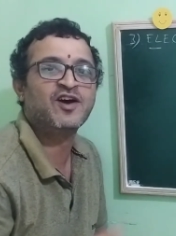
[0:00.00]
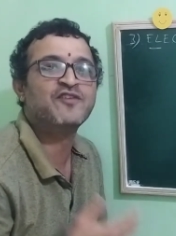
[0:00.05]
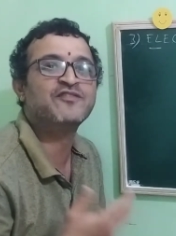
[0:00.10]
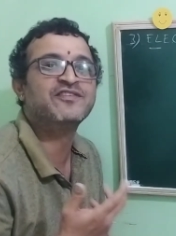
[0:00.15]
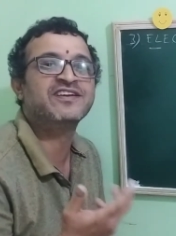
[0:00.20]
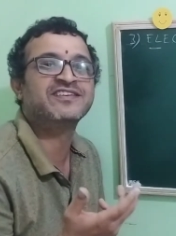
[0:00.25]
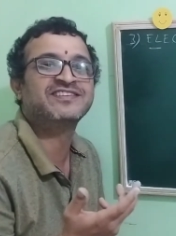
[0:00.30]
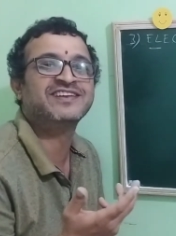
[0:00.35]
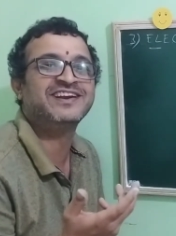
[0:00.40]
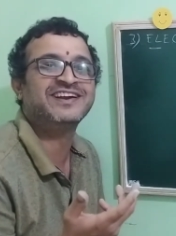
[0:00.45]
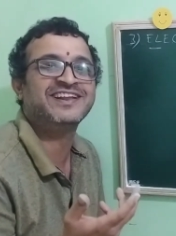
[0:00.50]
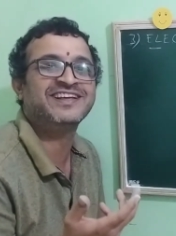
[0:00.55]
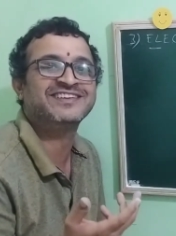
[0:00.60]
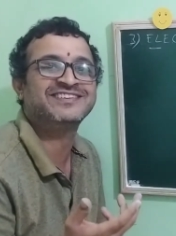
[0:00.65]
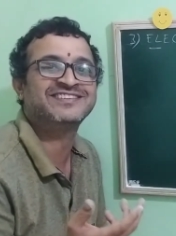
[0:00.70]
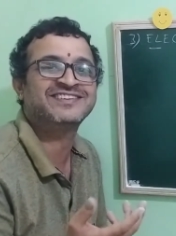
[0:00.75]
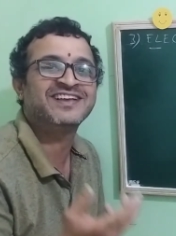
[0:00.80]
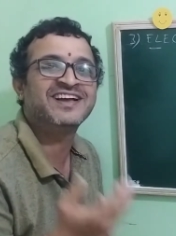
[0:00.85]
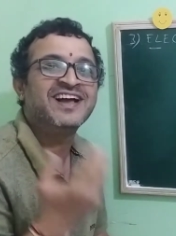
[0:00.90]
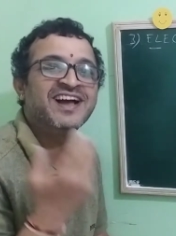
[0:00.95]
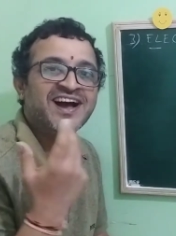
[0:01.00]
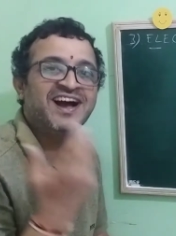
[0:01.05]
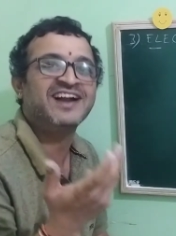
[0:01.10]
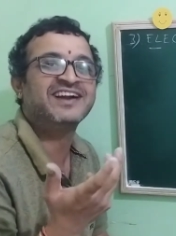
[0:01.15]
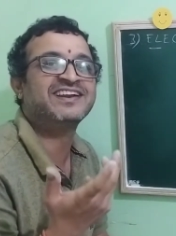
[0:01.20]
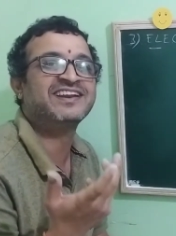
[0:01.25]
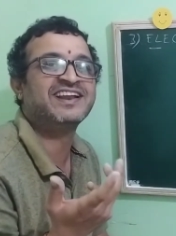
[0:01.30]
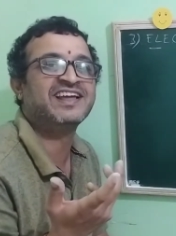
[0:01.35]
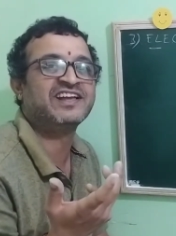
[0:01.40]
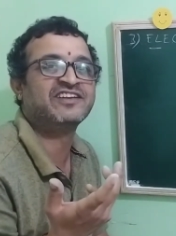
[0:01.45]
Obviously it is
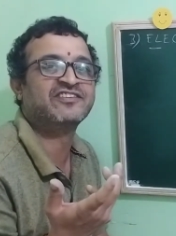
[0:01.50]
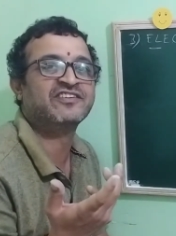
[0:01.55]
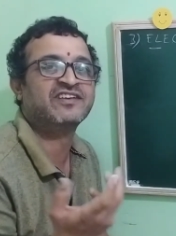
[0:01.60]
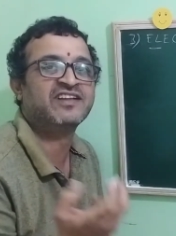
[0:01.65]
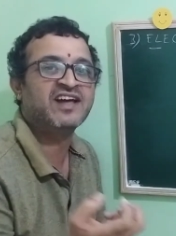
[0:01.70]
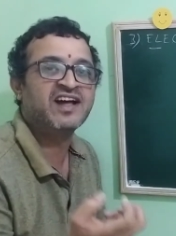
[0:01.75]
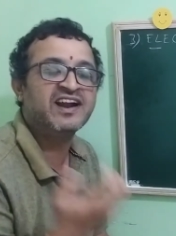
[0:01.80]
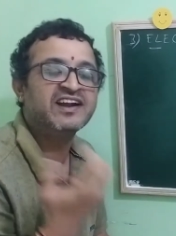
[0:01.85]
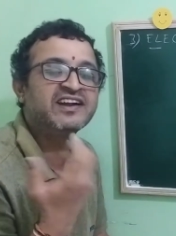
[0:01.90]
attraction.